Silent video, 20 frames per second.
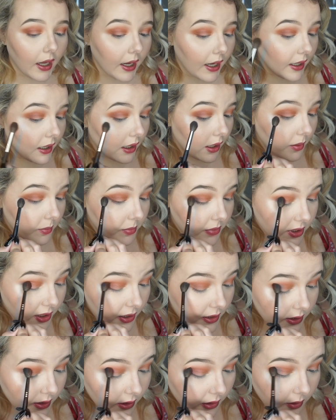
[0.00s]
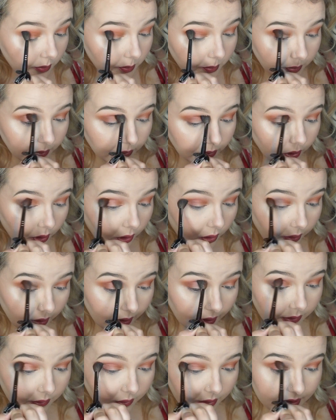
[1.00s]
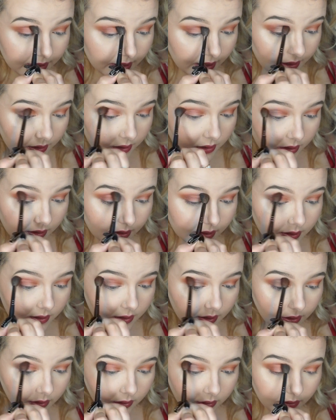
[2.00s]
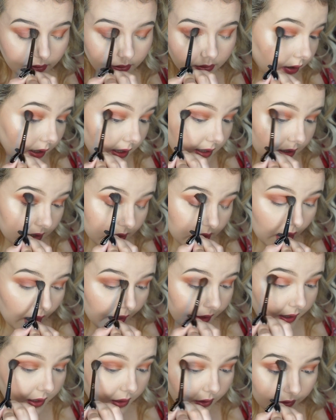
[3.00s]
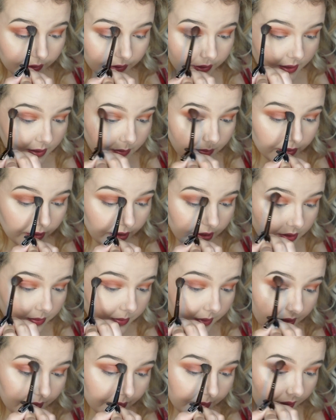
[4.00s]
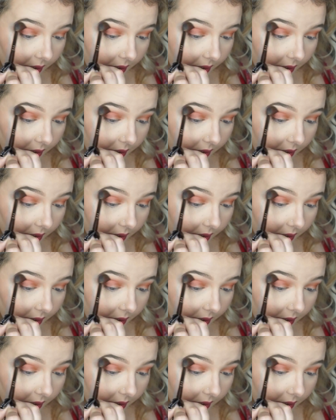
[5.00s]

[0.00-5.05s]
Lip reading: and I'm just going to blur out those edges. There's nothing on this brush, by the